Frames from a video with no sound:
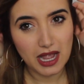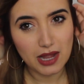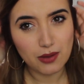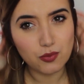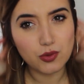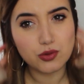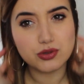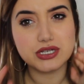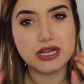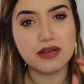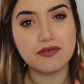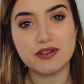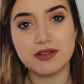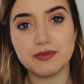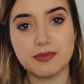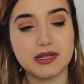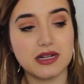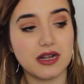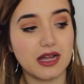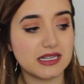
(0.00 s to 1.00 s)
I will
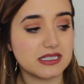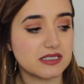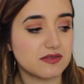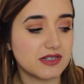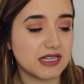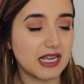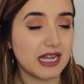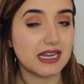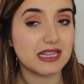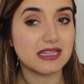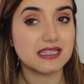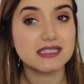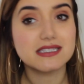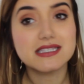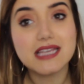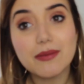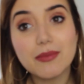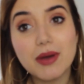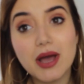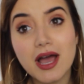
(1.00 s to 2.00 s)
definitely be lighter again in the
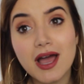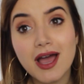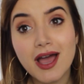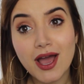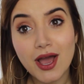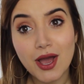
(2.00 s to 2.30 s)
summer,